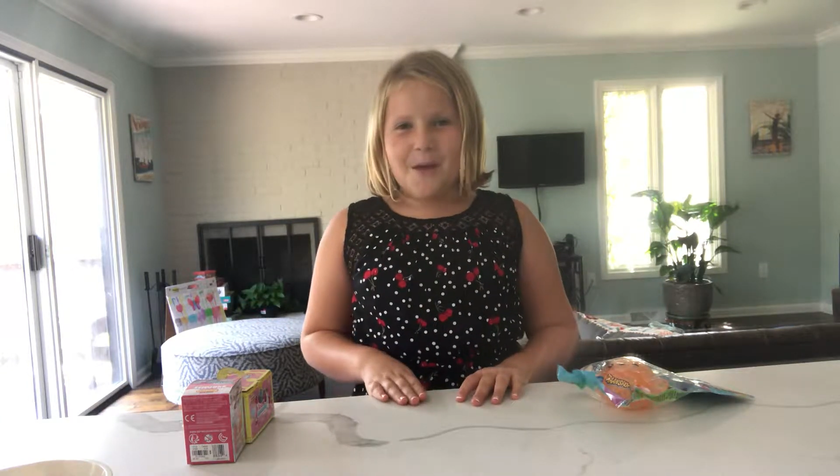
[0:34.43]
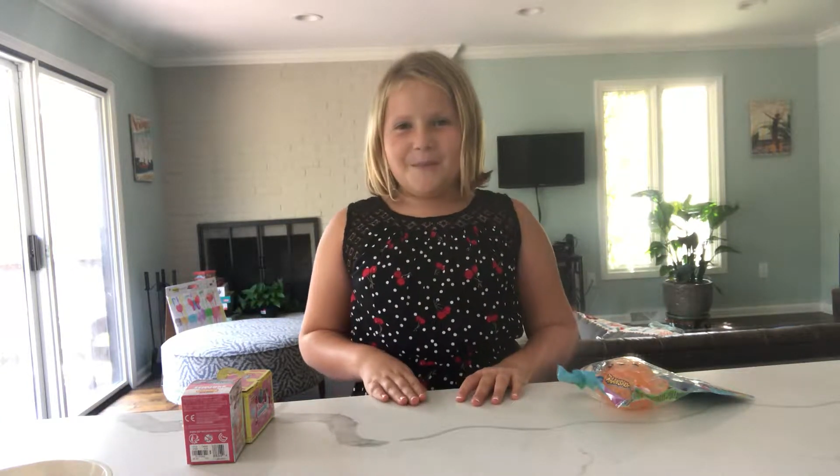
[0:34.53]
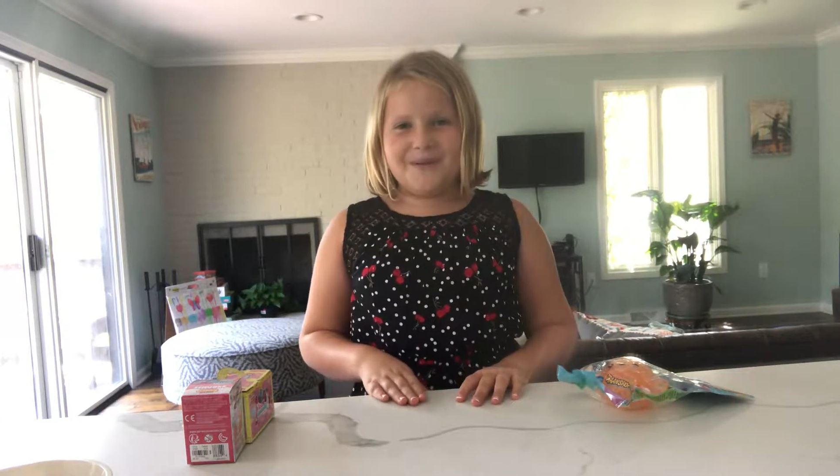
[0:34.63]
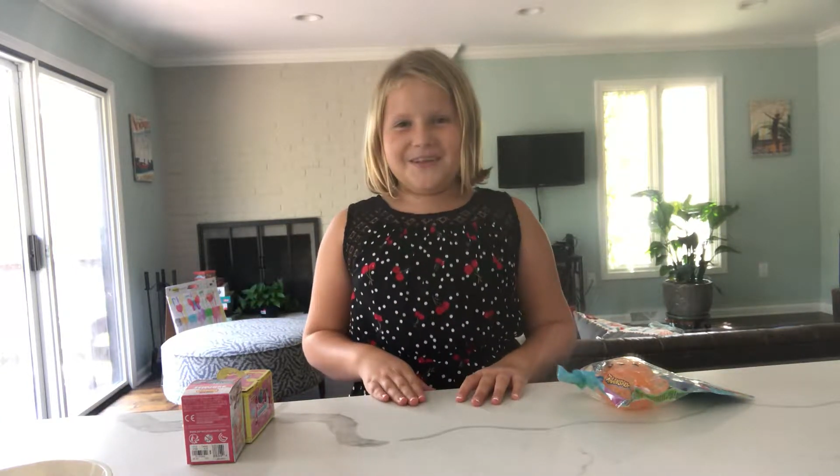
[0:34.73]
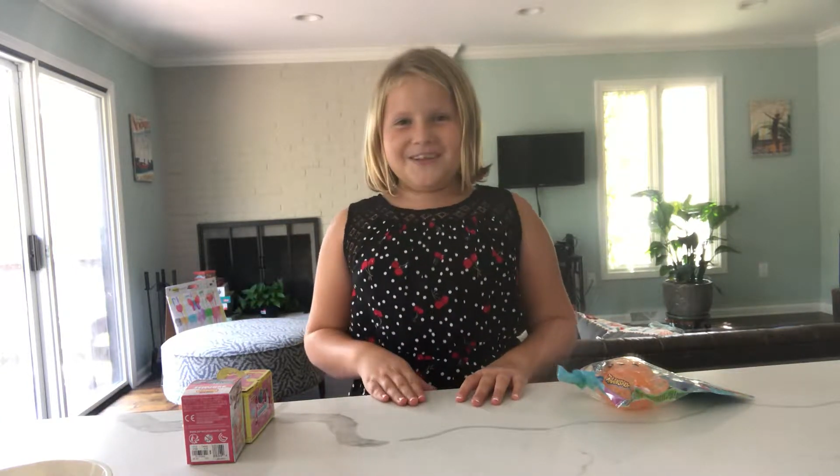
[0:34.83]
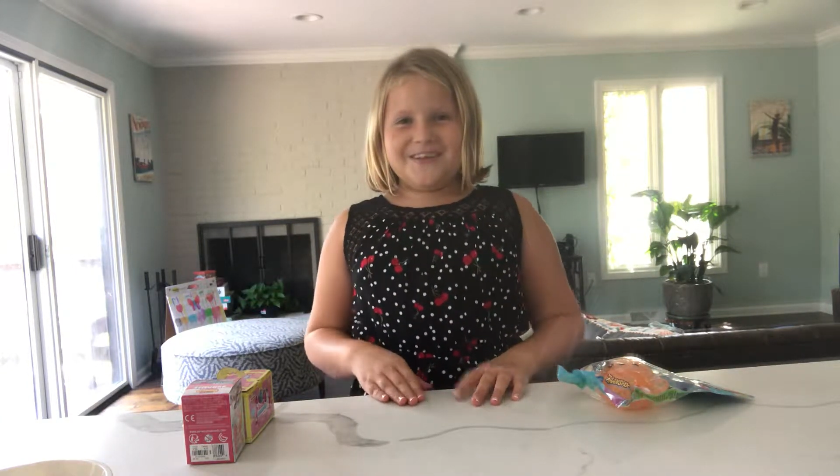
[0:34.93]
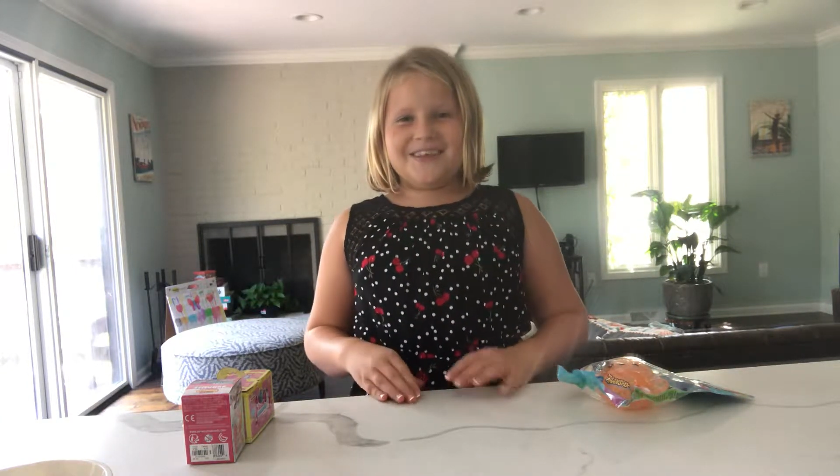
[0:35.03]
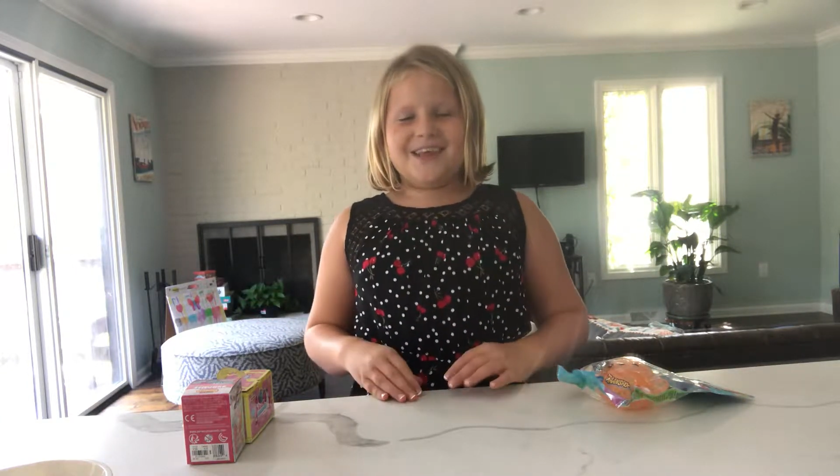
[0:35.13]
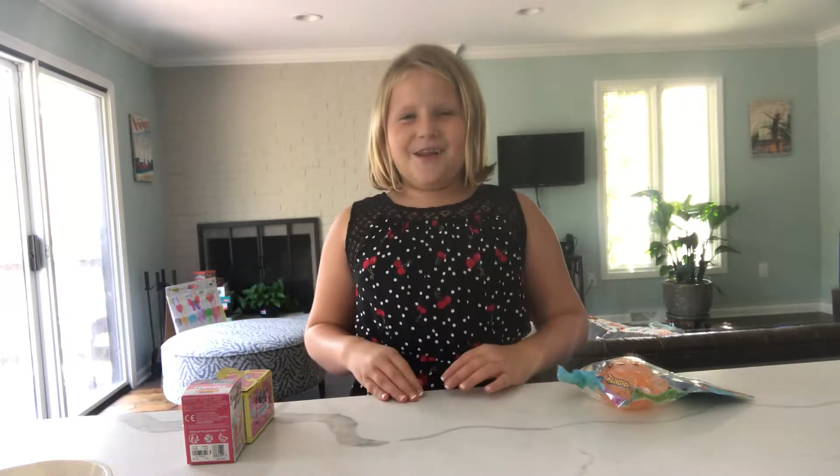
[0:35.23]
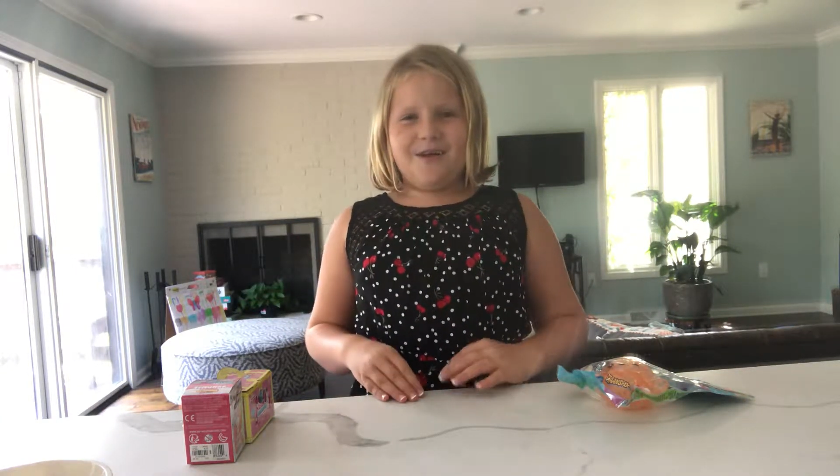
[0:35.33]
But let's
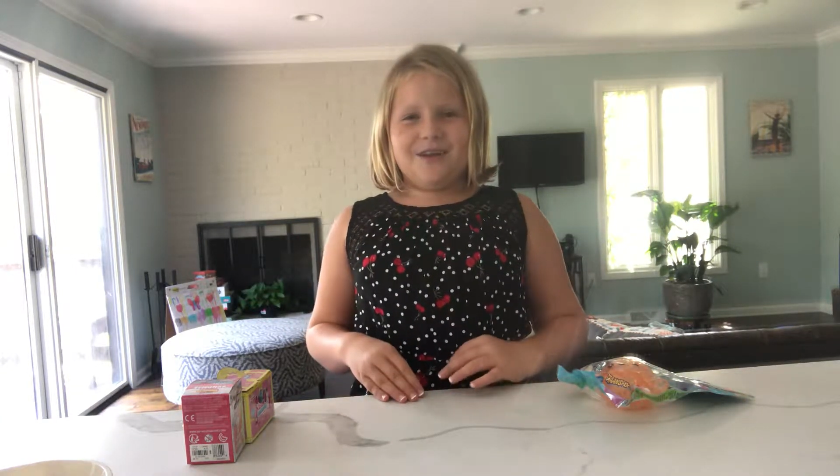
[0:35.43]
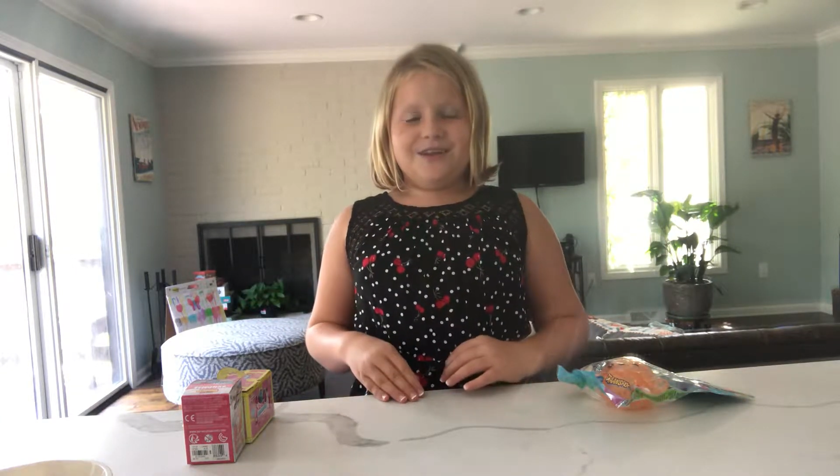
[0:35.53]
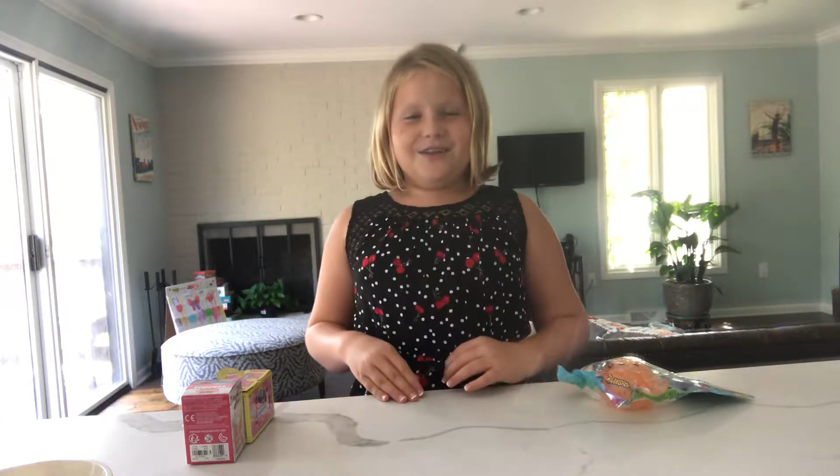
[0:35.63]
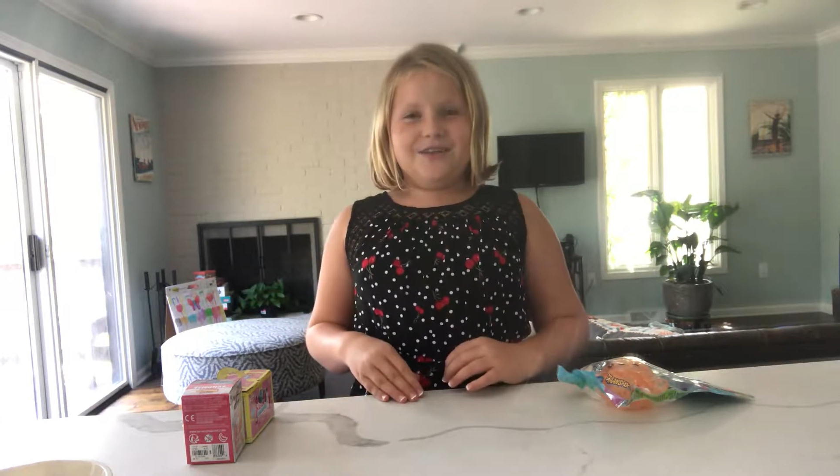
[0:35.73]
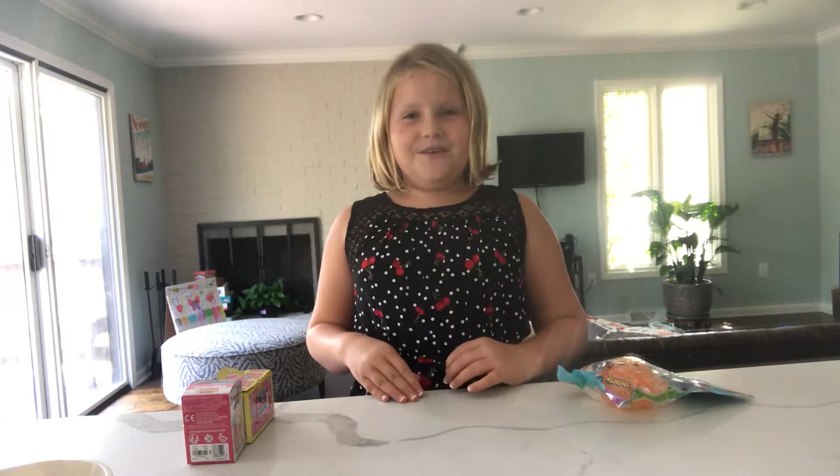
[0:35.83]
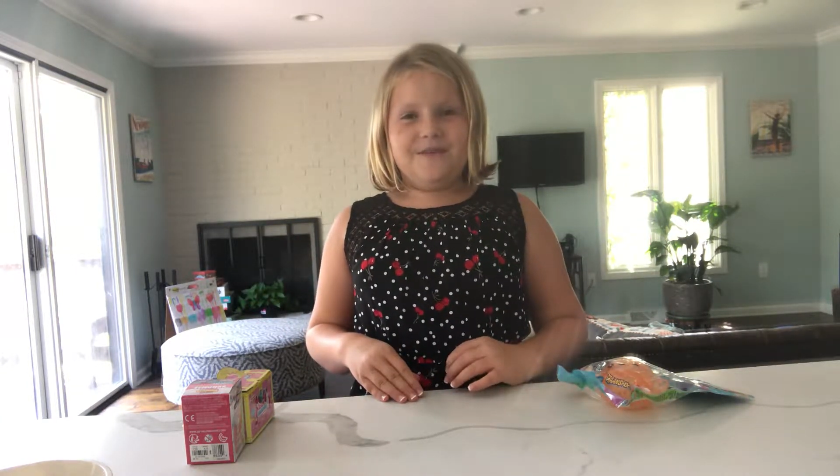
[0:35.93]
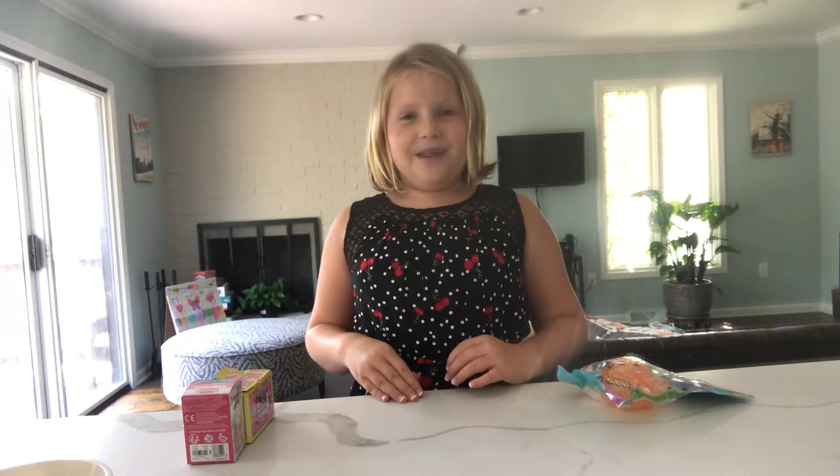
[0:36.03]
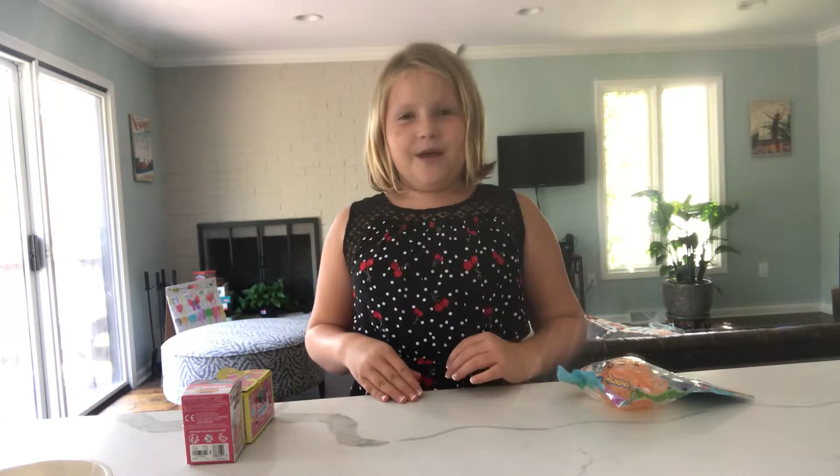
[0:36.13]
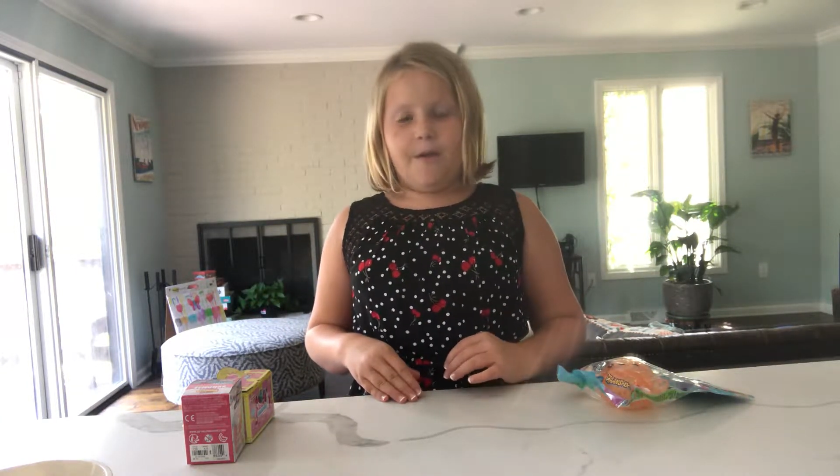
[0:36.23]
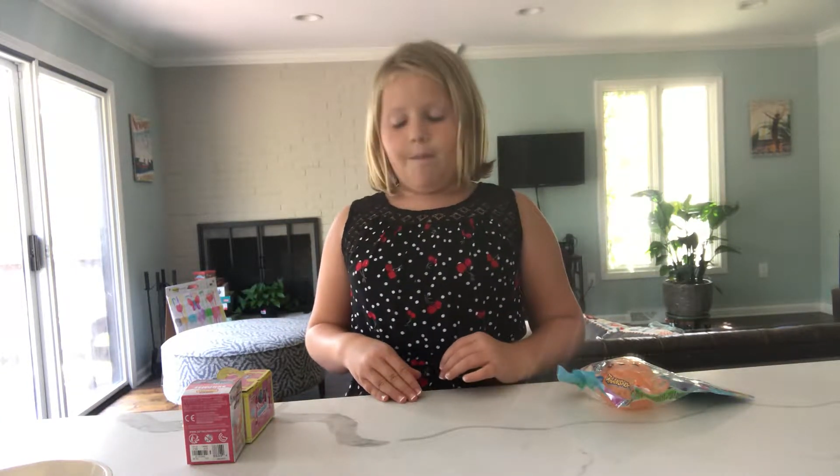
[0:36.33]
just get on into the
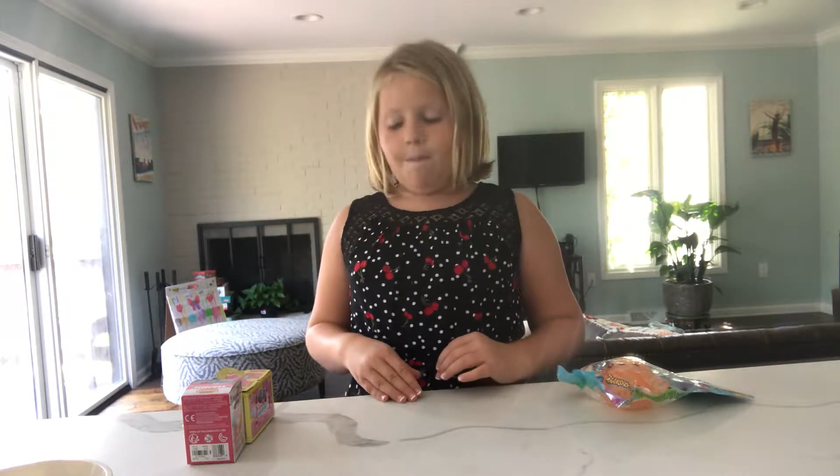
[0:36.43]
video.